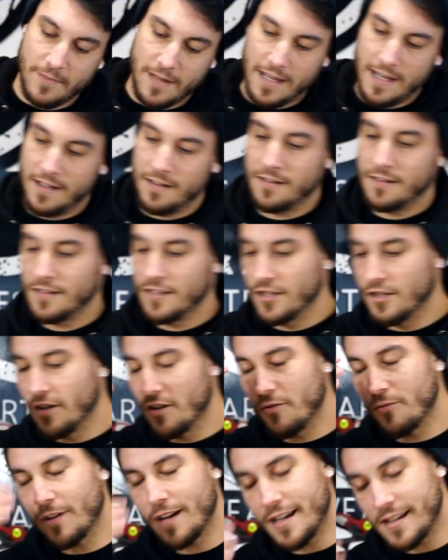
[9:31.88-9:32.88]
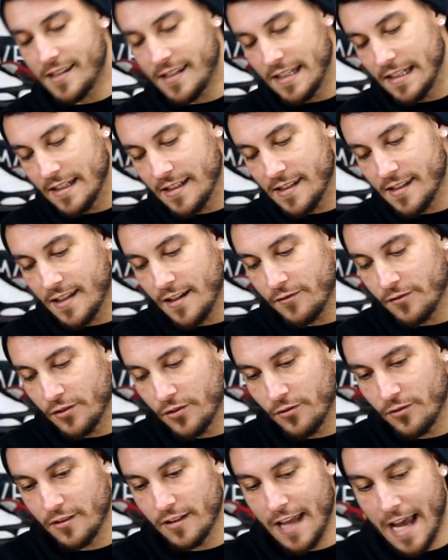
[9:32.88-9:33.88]
And you know, when I see this stuff,
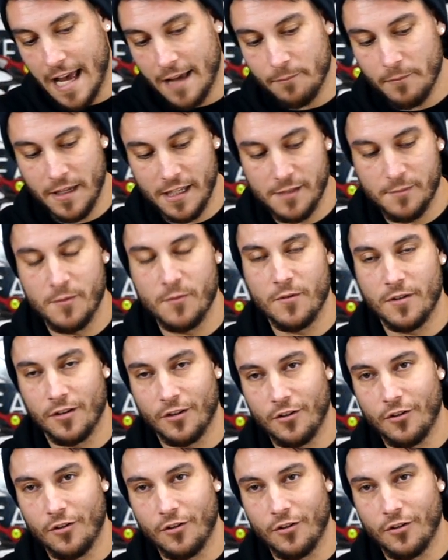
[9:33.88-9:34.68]
dude, that makes me want to